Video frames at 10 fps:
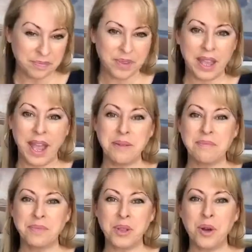Okay,
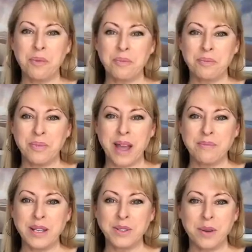so that
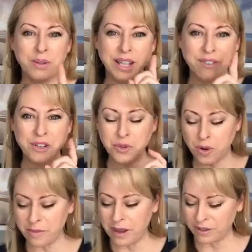means we only have a
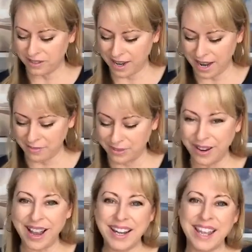short amount of time.
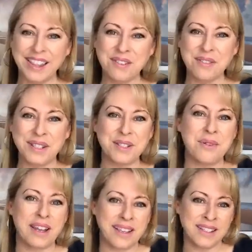We got to get through this
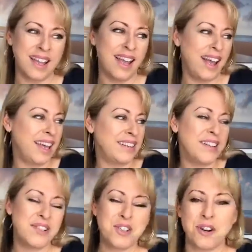quick because I don't
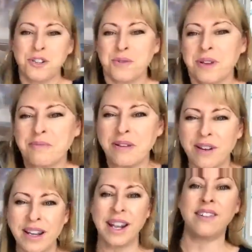have a charger with me
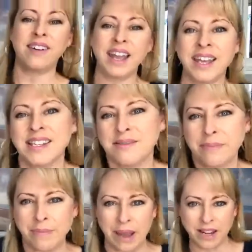right now and
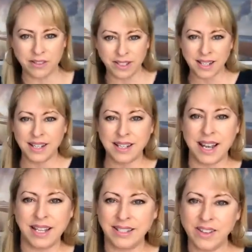my battery's going to
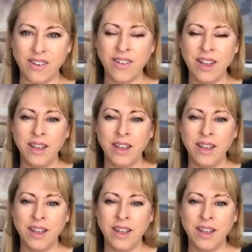die. So